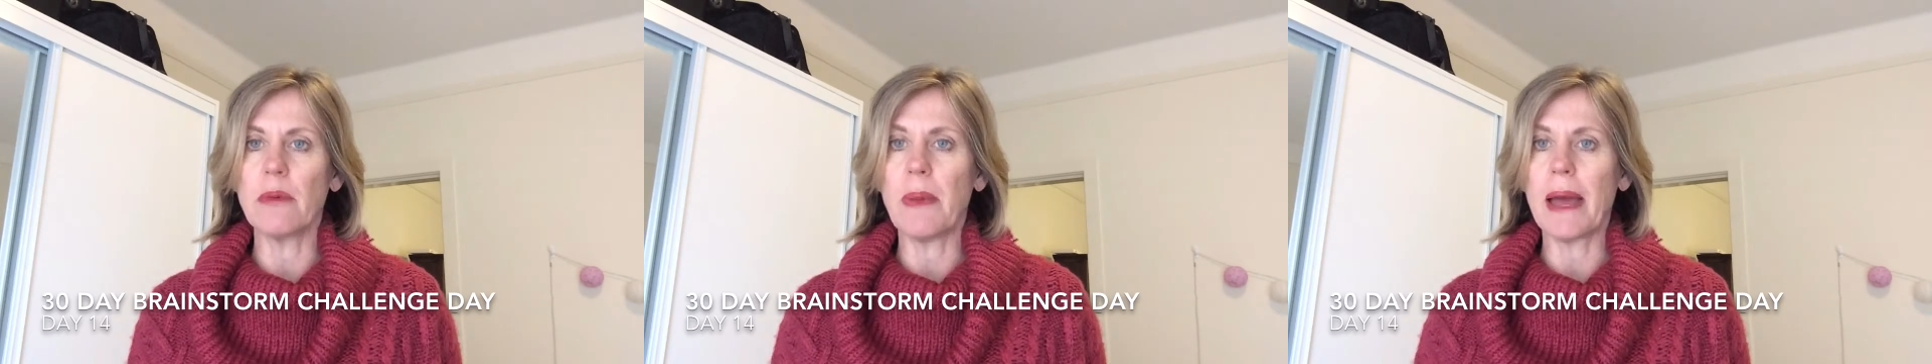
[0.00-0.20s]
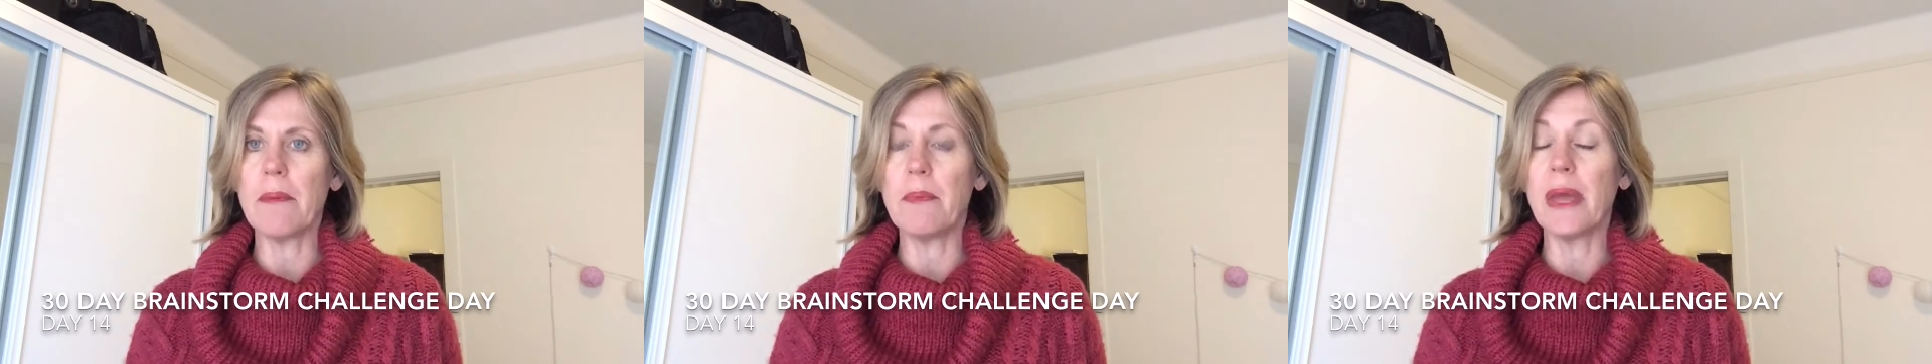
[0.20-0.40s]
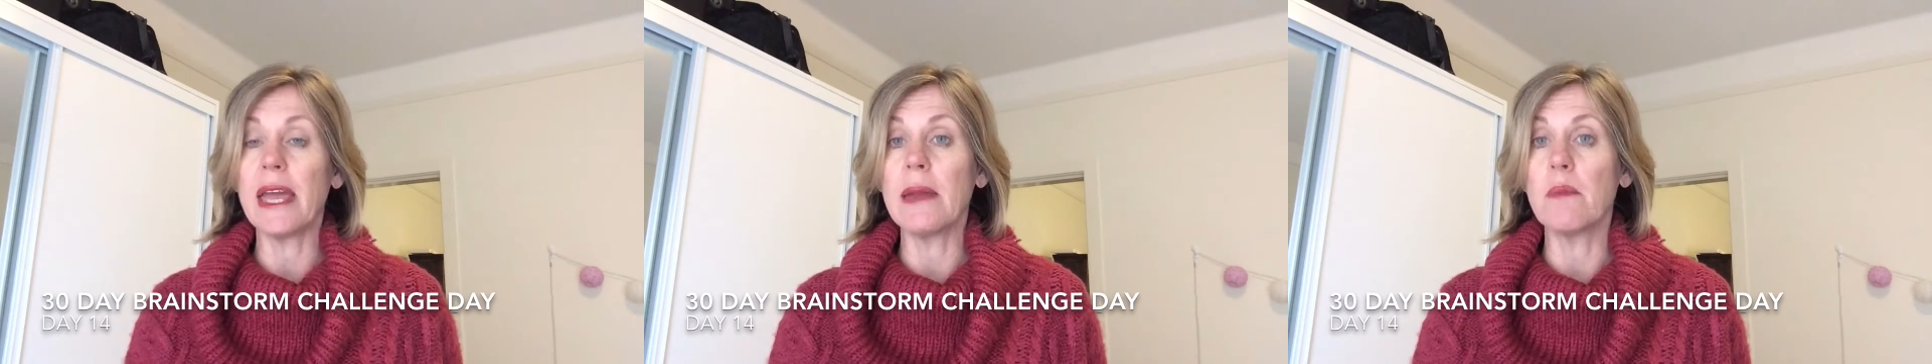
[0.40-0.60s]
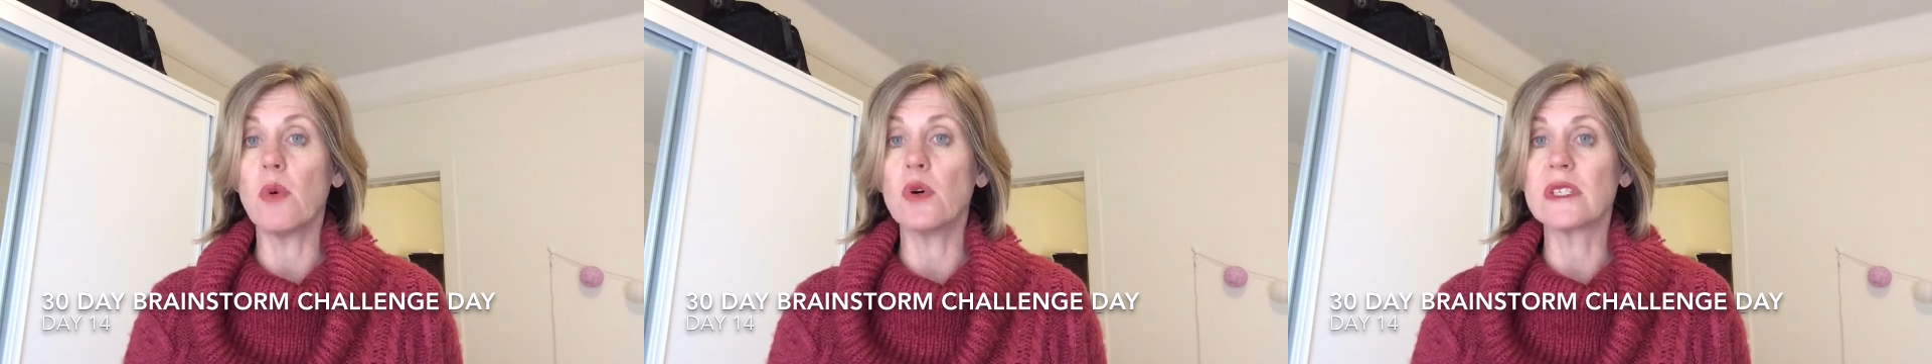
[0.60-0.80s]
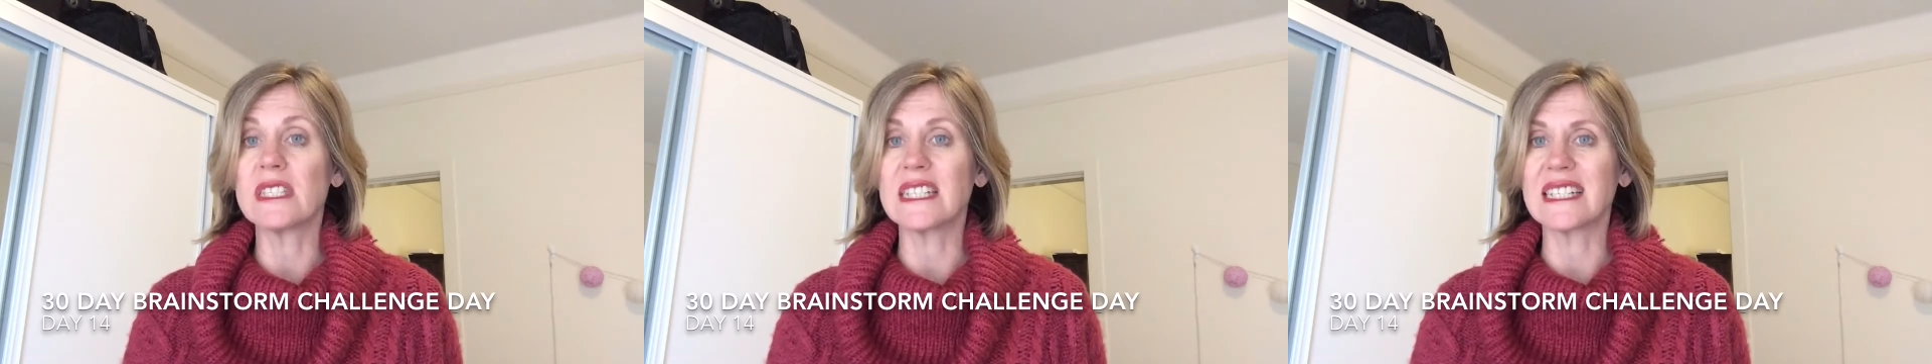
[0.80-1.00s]
about being
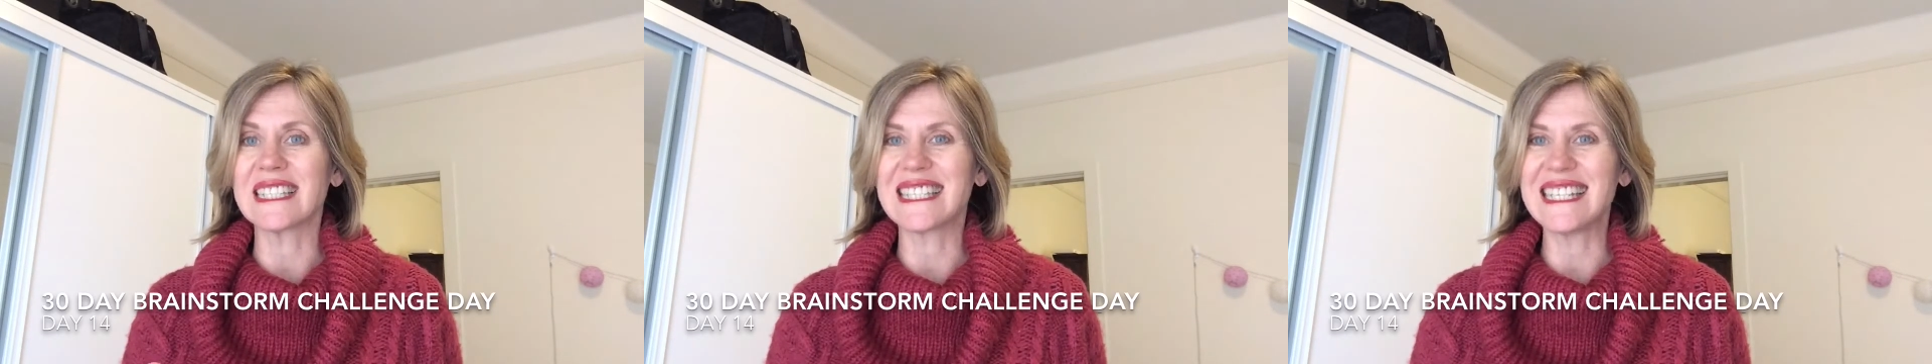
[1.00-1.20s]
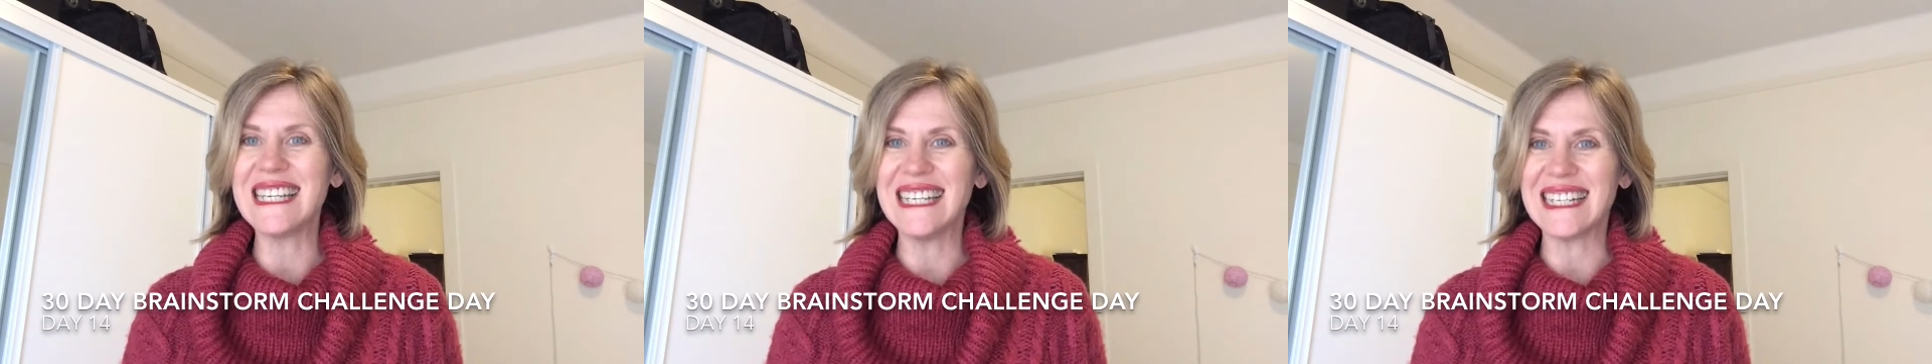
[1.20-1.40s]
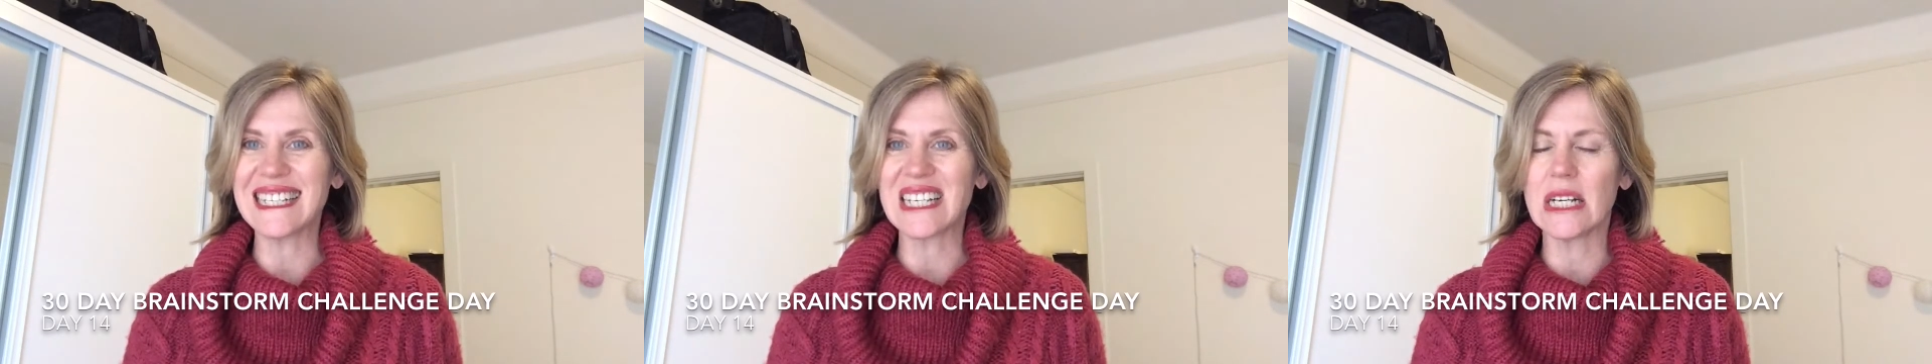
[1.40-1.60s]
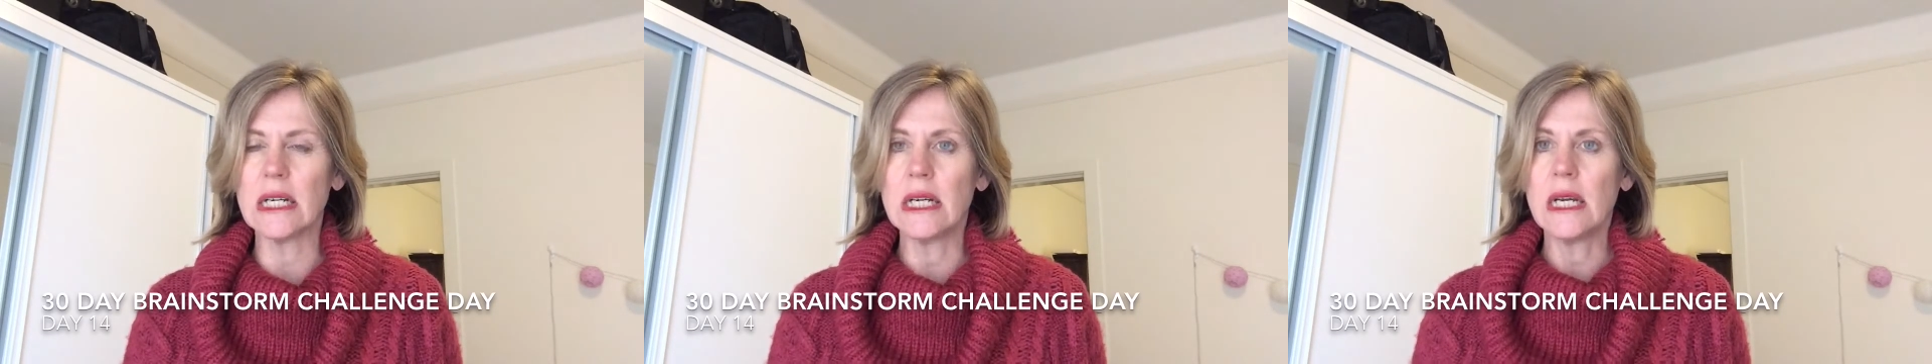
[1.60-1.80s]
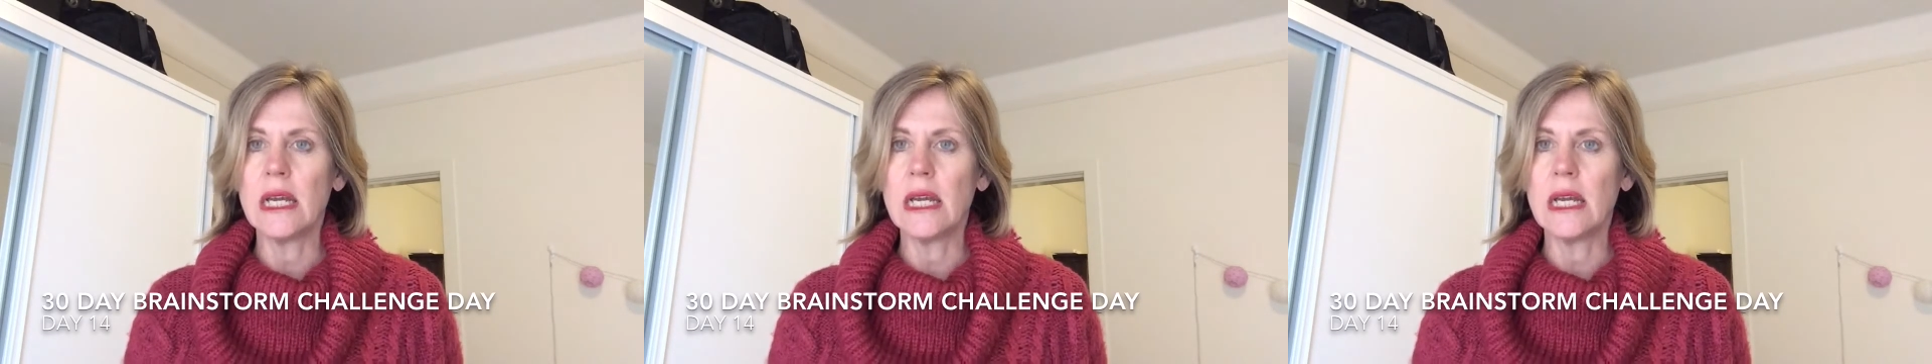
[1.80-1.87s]
more succinct